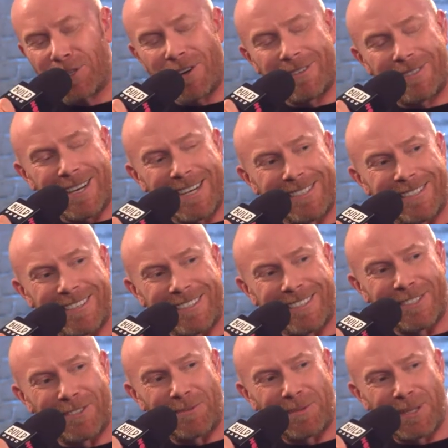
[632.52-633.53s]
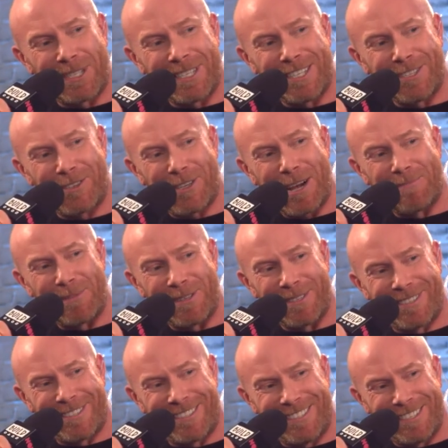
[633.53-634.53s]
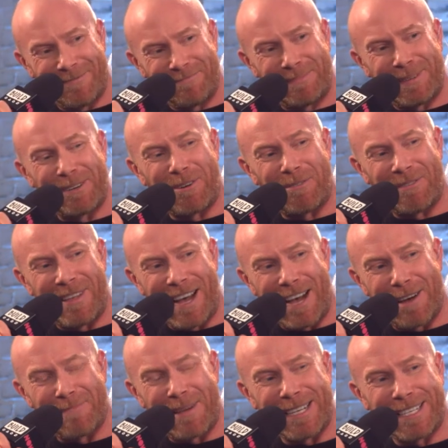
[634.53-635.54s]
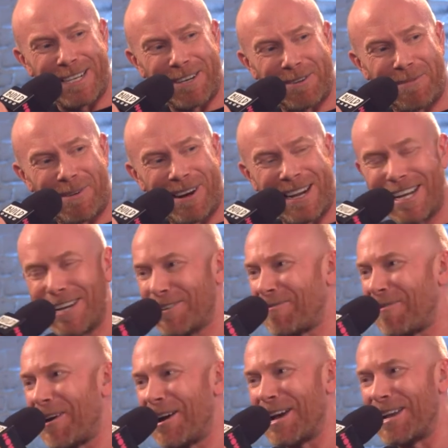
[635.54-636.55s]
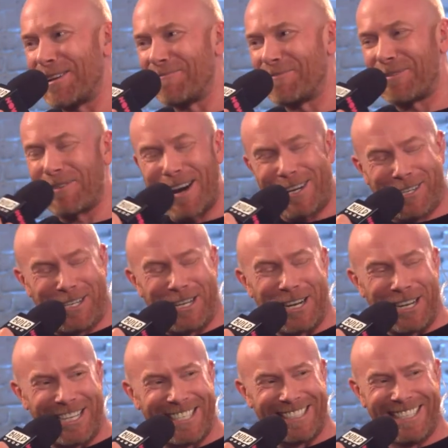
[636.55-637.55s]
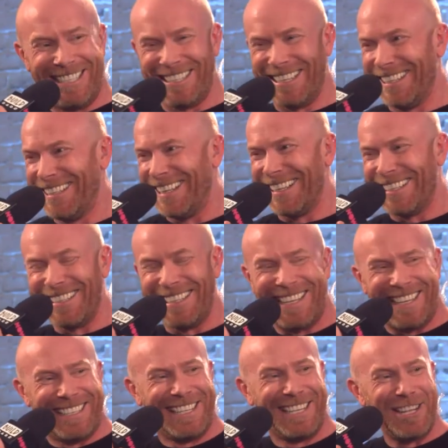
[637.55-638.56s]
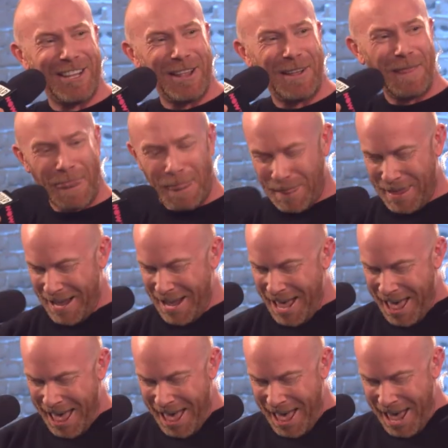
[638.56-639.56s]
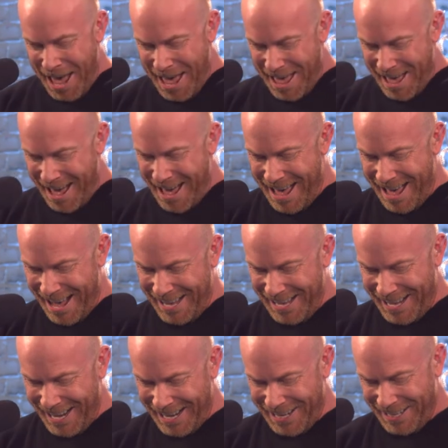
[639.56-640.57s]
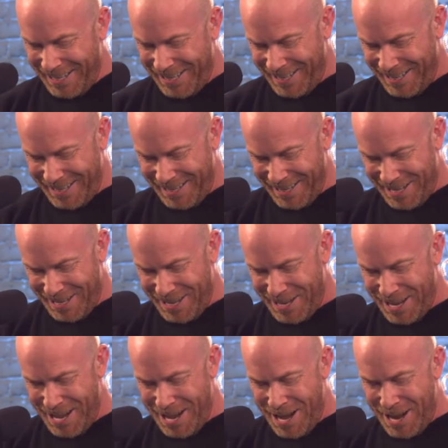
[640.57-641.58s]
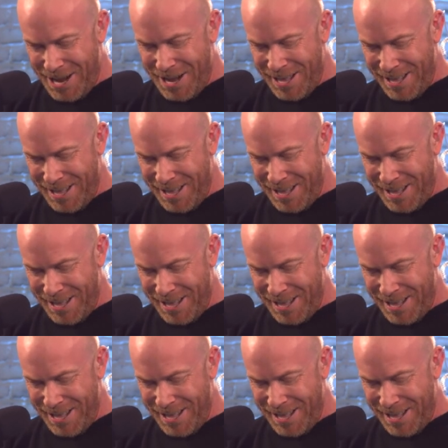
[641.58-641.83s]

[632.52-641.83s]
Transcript: Go Dating? Because obviously Gemma's been on that and making quite an impression. What do you think of Gem? She's good, isn't she? Yeah,